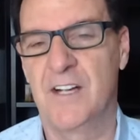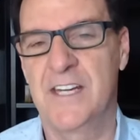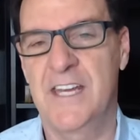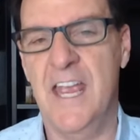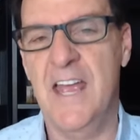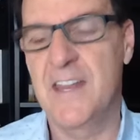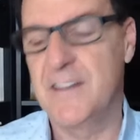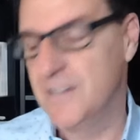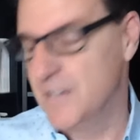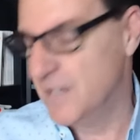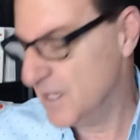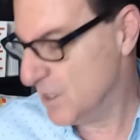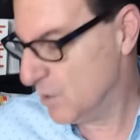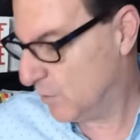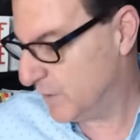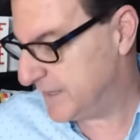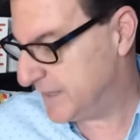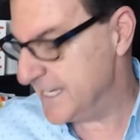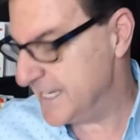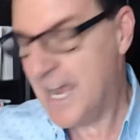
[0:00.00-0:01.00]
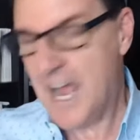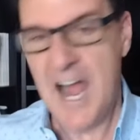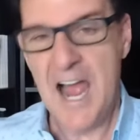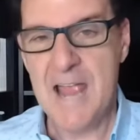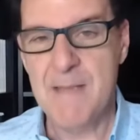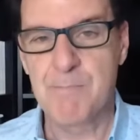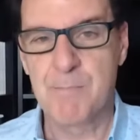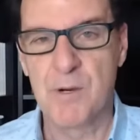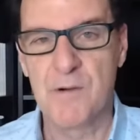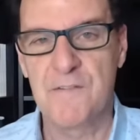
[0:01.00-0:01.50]
Again, with the
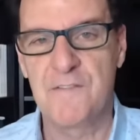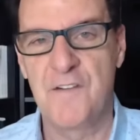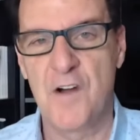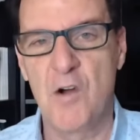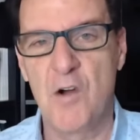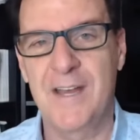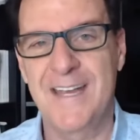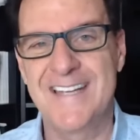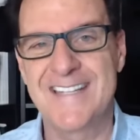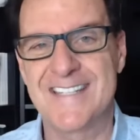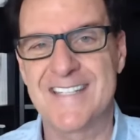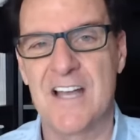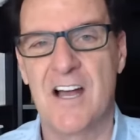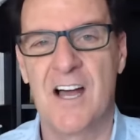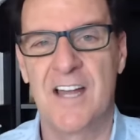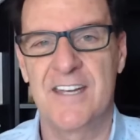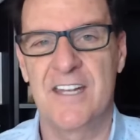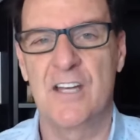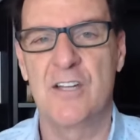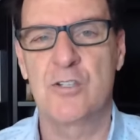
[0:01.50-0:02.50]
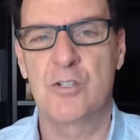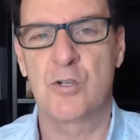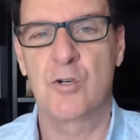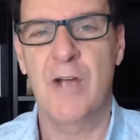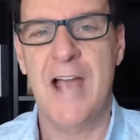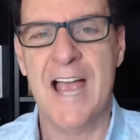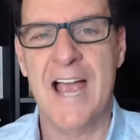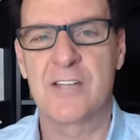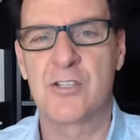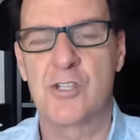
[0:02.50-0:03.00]
hyper focus on
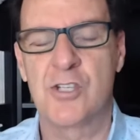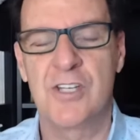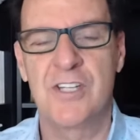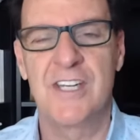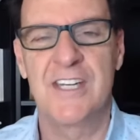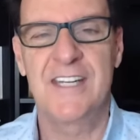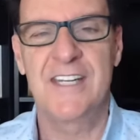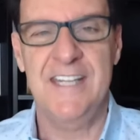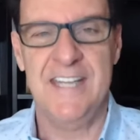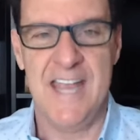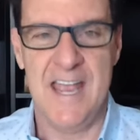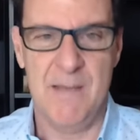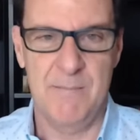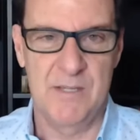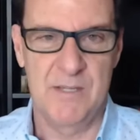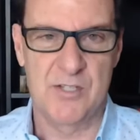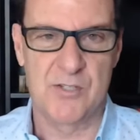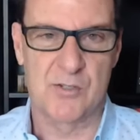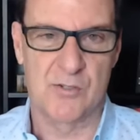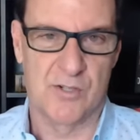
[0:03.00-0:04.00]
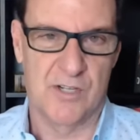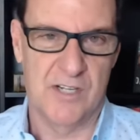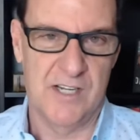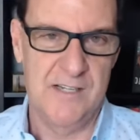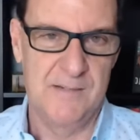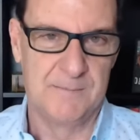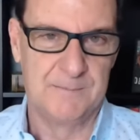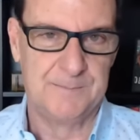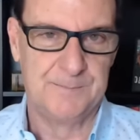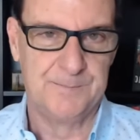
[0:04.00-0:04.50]
attraction and
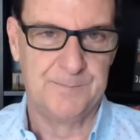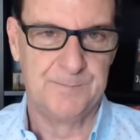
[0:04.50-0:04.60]
chemistry,